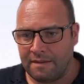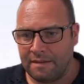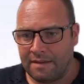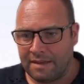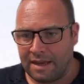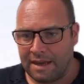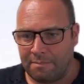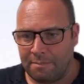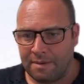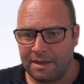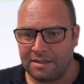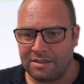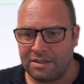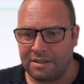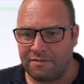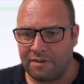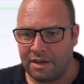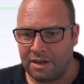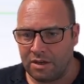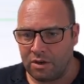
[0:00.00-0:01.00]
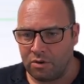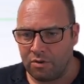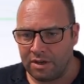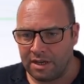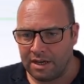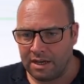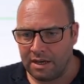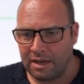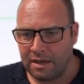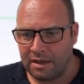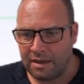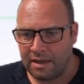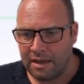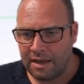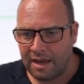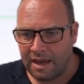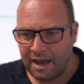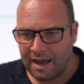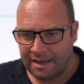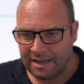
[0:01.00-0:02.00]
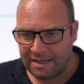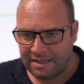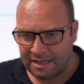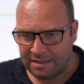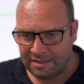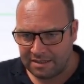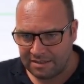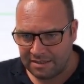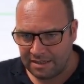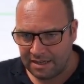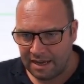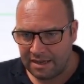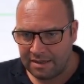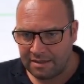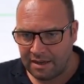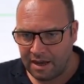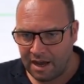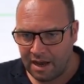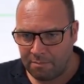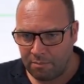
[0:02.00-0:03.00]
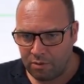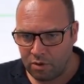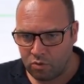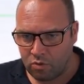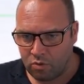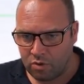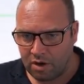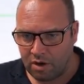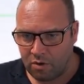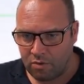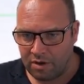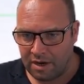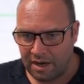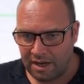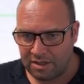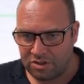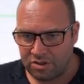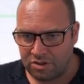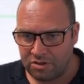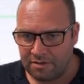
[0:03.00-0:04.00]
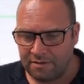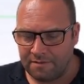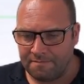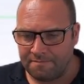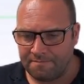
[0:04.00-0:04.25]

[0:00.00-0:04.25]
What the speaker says: That means if I go here, I can either select the upper or lower edge.